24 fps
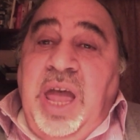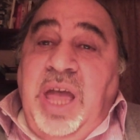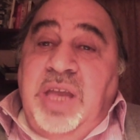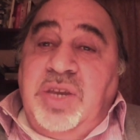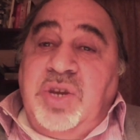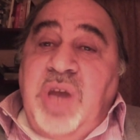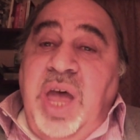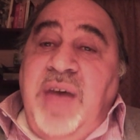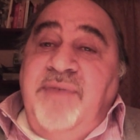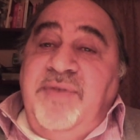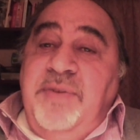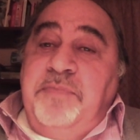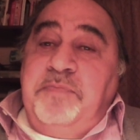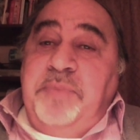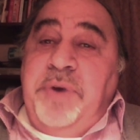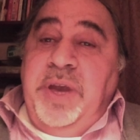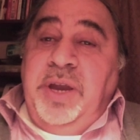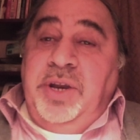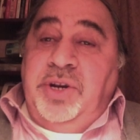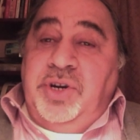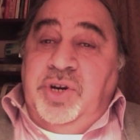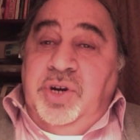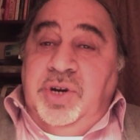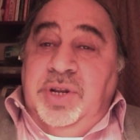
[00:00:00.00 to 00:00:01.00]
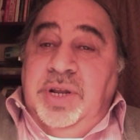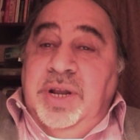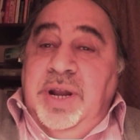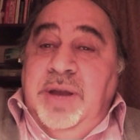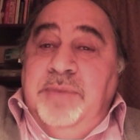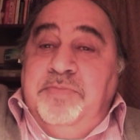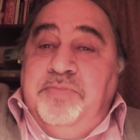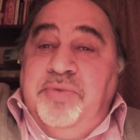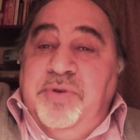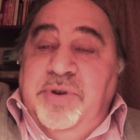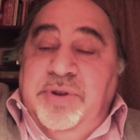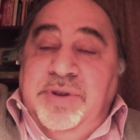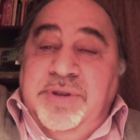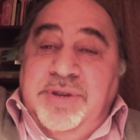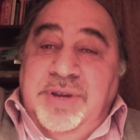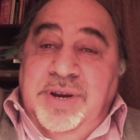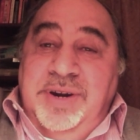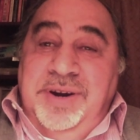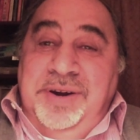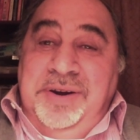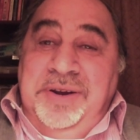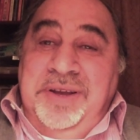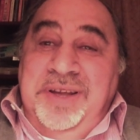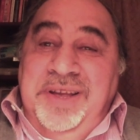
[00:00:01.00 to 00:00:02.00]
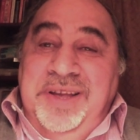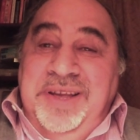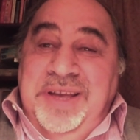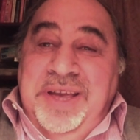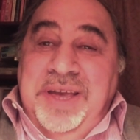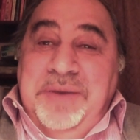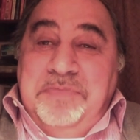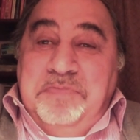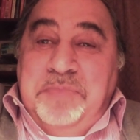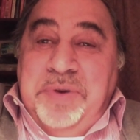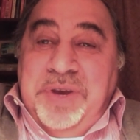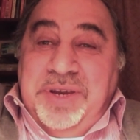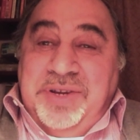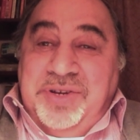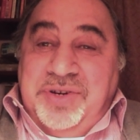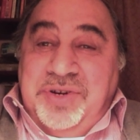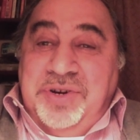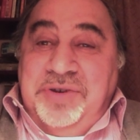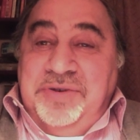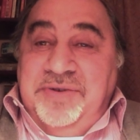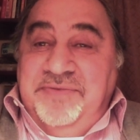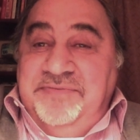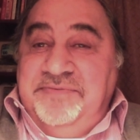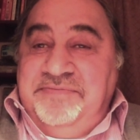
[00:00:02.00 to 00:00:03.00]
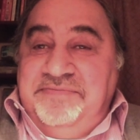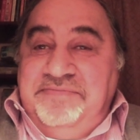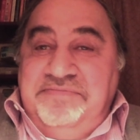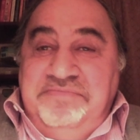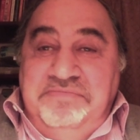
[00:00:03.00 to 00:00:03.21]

So I have a picture that I put there, a picture of